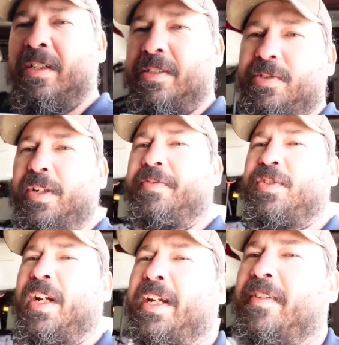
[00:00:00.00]
The drift
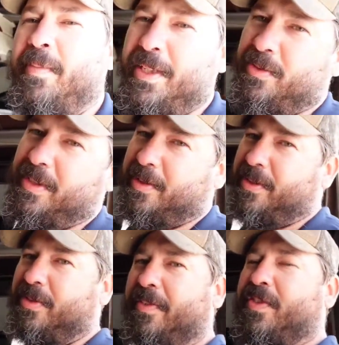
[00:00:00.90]
track, everybody's wanting to go
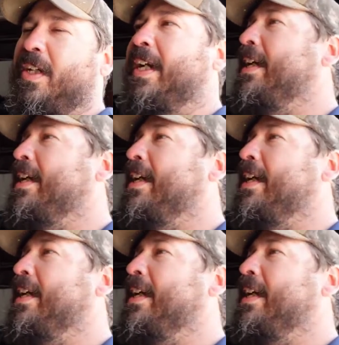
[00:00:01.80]
to the drift track.